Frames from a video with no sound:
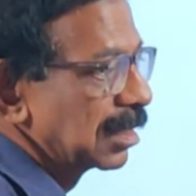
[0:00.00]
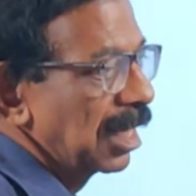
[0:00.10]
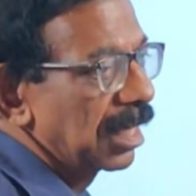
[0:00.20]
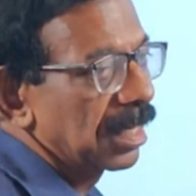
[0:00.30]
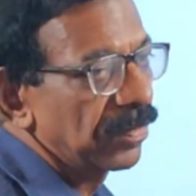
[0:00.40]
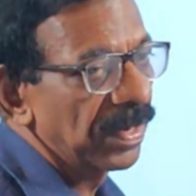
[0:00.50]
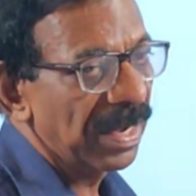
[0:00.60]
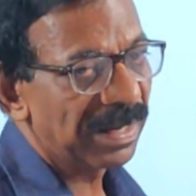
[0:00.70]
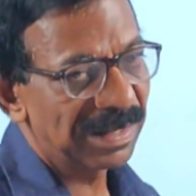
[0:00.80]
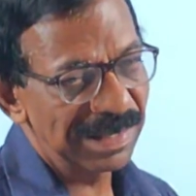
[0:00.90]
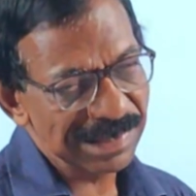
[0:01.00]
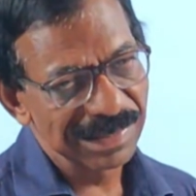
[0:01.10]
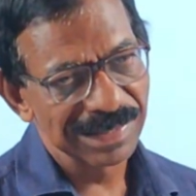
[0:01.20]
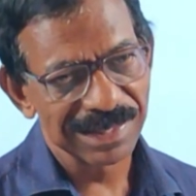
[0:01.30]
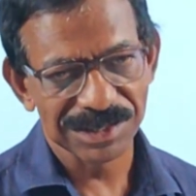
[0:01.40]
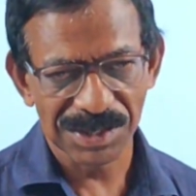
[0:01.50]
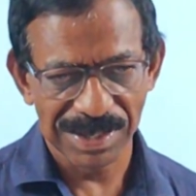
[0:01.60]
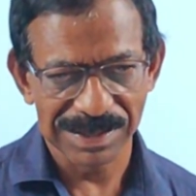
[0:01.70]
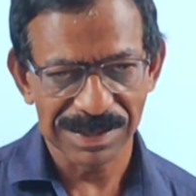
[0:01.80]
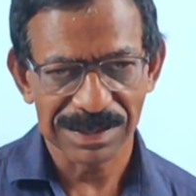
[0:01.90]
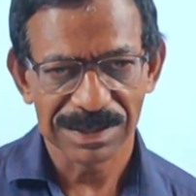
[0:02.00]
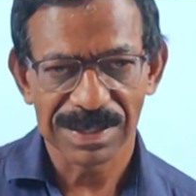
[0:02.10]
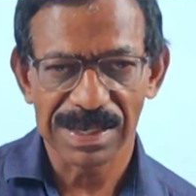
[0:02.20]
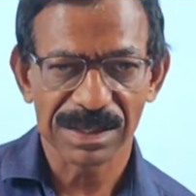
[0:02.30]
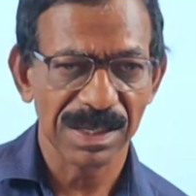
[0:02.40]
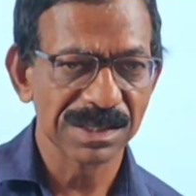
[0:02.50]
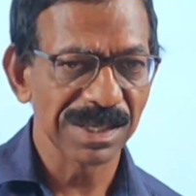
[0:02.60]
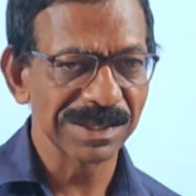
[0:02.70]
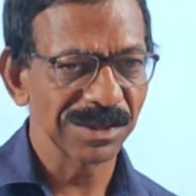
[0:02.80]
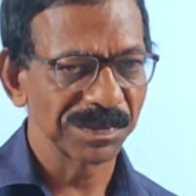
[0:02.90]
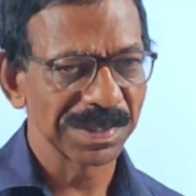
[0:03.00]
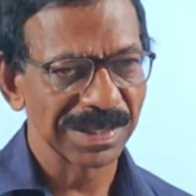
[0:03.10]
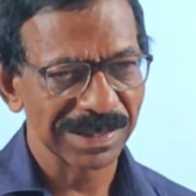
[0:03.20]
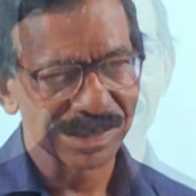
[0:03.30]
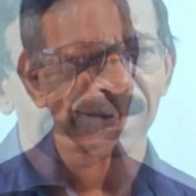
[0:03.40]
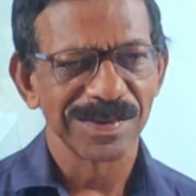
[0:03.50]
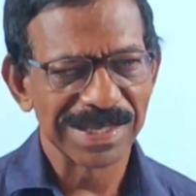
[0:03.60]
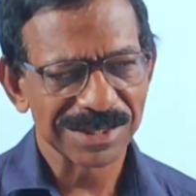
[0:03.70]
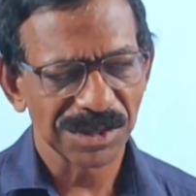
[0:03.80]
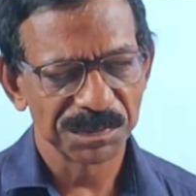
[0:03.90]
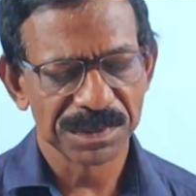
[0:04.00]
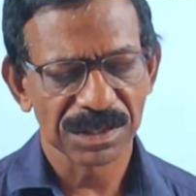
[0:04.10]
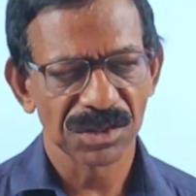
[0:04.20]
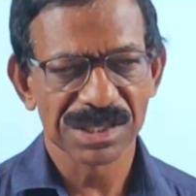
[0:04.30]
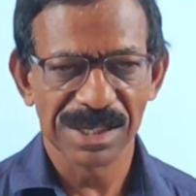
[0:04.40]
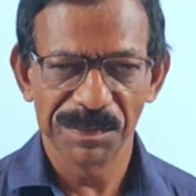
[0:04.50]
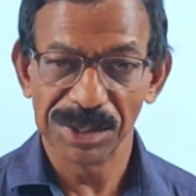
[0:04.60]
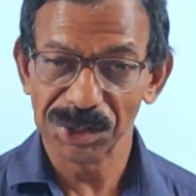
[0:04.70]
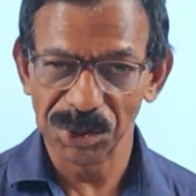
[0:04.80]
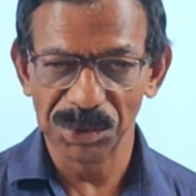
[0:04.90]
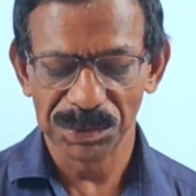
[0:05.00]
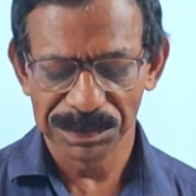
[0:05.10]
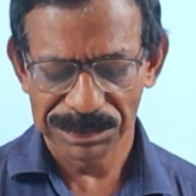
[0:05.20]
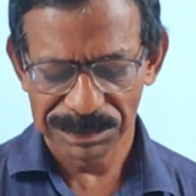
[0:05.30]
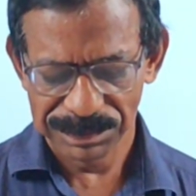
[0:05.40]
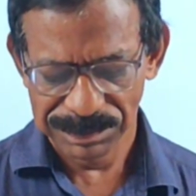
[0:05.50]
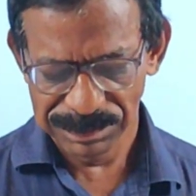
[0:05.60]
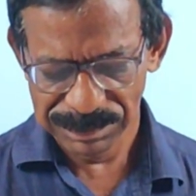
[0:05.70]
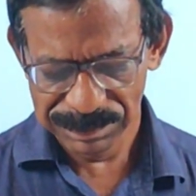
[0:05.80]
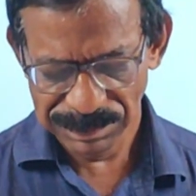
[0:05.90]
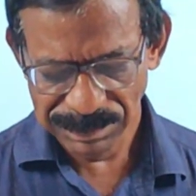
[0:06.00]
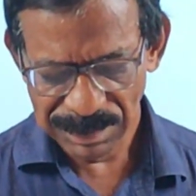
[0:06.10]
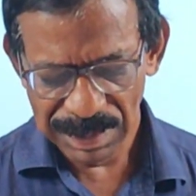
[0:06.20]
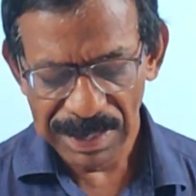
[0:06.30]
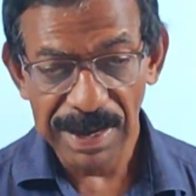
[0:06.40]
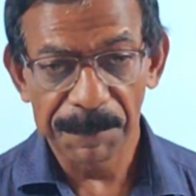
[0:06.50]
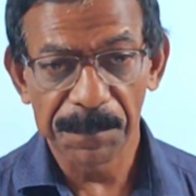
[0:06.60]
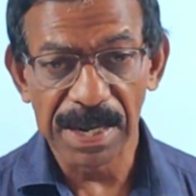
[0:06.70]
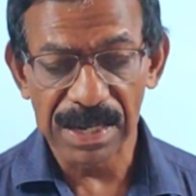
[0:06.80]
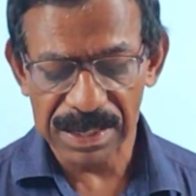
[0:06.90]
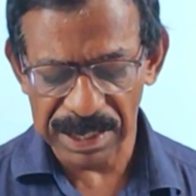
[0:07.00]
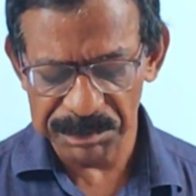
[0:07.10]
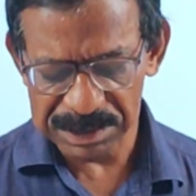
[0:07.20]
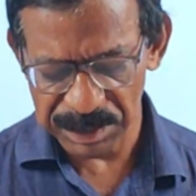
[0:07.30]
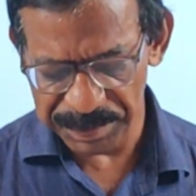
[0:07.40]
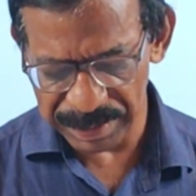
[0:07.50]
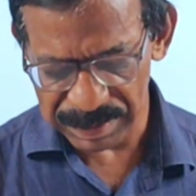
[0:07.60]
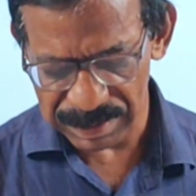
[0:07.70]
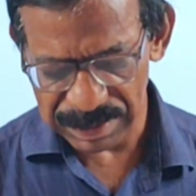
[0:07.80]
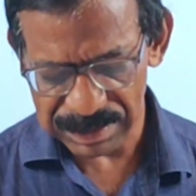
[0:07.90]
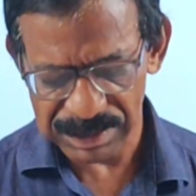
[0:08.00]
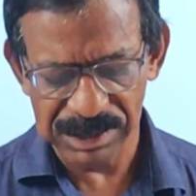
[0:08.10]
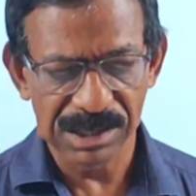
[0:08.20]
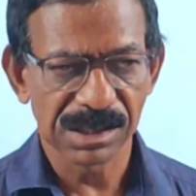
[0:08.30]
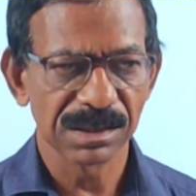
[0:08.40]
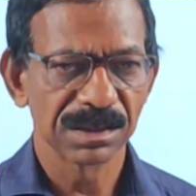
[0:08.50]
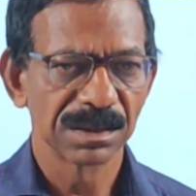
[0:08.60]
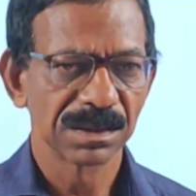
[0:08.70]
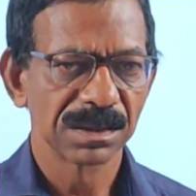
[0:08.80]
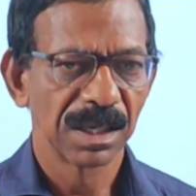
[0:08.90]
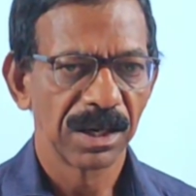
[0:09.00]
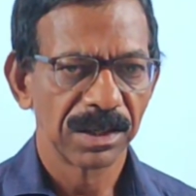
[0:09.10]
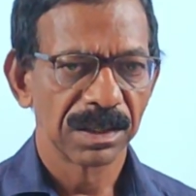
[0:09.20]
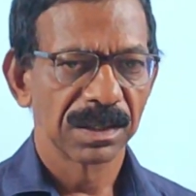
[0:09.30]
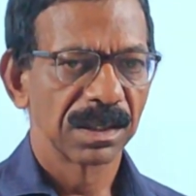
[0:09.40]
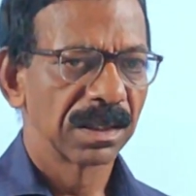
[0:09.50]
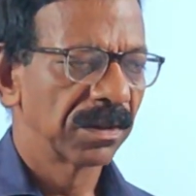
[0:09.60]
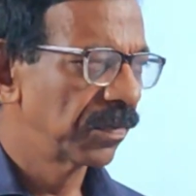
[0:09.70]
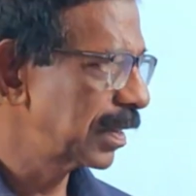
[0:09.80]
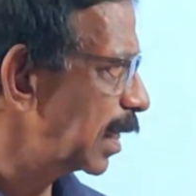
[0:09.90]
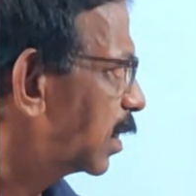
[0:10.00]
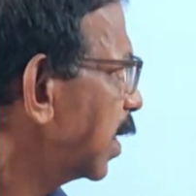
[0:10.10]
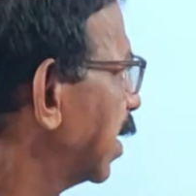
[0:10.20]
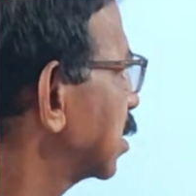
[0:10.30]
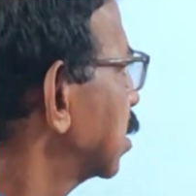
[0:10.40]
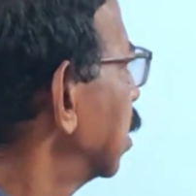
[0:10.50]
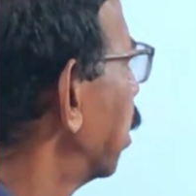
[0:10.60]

silicon will act as insulator. Correct answer is option A. Now it is question number 2. A p-type semiconductor is whether it has